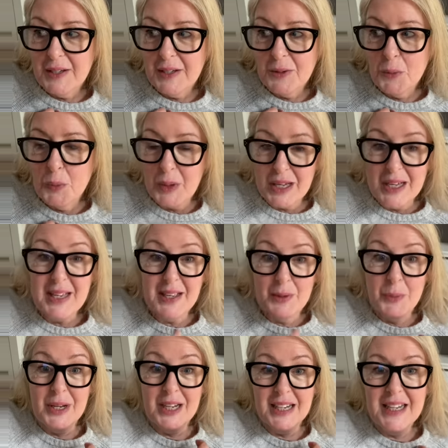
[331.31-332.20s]
we,
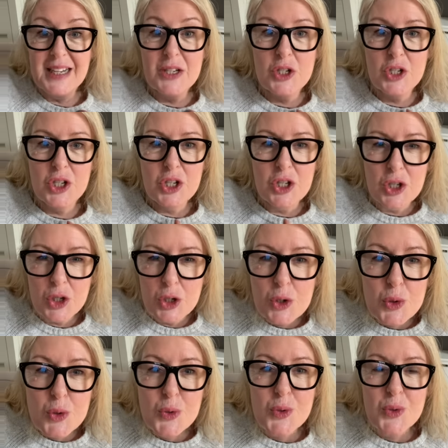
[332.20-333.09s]
we need to
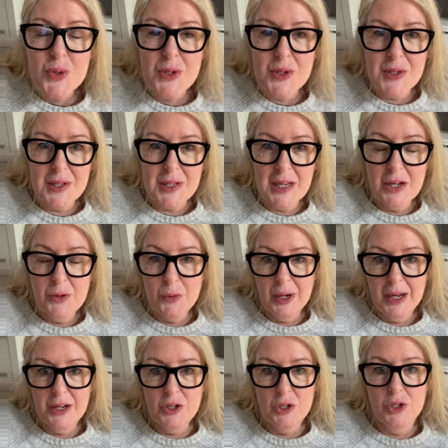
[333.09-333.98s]
use in
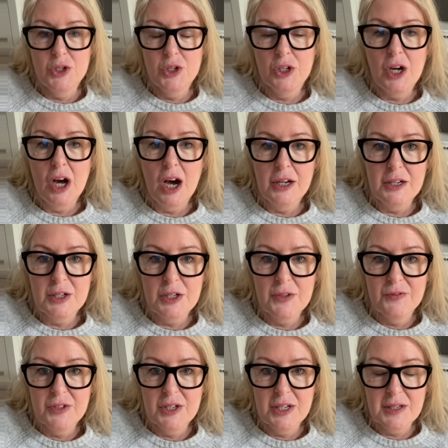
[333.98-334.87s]
relation to
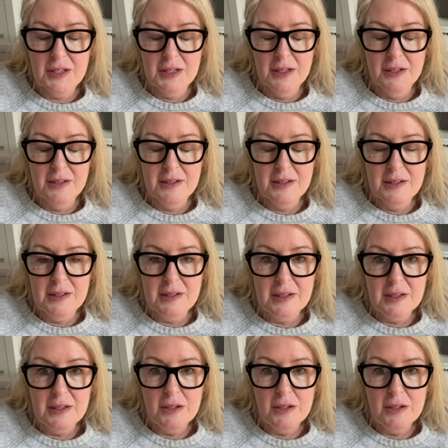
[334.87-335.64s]
cognitive dissonance.